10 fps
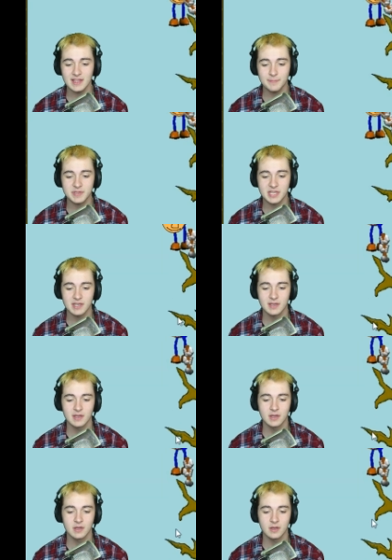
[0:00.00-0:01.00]
clipped.
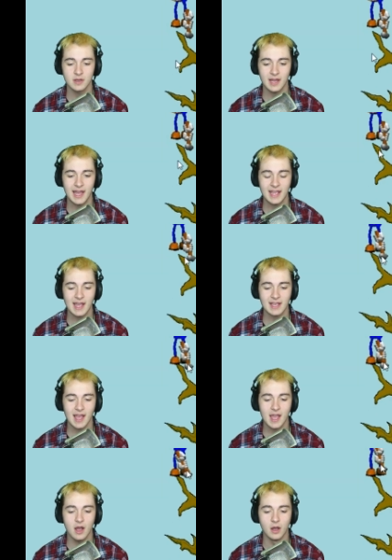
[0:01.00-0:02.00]
I, I,
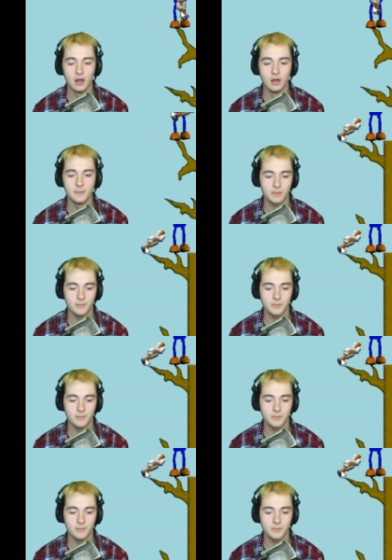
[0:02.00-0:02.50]
I, uh,